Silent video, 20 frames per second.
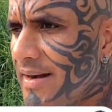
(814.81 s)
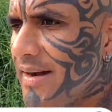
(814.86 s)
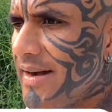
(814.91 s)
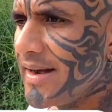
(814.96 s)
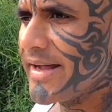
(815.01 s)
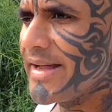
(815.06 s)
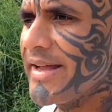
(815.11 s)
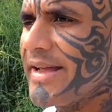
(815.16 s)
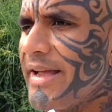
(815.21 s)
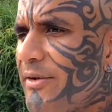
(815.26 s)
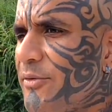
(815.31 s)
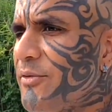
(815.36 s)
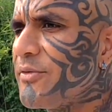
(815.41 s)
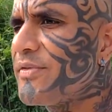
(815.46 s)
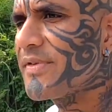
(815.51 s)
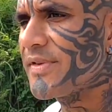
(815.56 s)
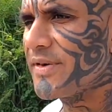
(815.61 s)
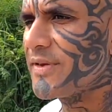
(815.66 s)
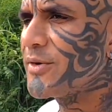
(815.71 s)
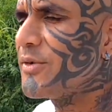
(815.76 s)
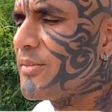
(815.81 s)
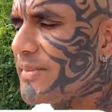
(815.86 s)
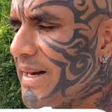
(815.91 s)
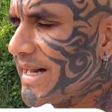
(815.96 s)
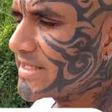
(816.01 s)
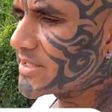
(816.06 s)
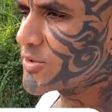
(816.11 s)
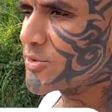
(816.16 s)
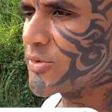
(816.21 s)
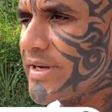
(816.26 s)
I gave, you know,
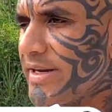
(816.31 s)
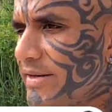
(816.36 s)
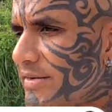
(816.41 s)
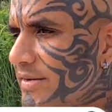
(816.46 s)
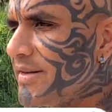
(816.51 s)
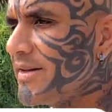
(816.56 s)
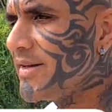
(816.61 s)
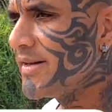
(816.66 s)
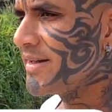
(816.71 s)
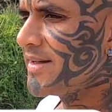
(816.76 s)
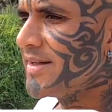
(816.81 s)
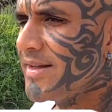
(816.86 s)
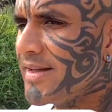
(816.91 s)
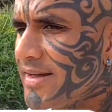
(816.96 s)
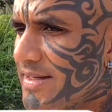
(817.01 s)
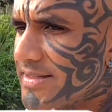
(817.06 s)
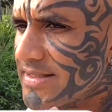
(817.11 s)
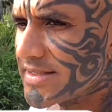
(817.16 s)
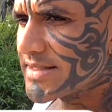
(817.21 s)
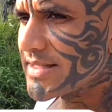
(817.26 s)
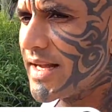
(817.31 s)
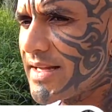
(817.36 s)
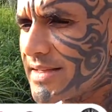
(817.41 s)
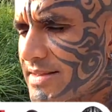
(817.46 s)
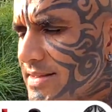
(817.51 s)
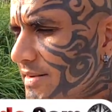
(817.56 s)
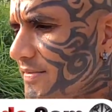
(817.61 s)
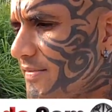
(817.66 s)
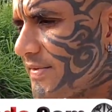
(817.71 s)
my story. Just asked her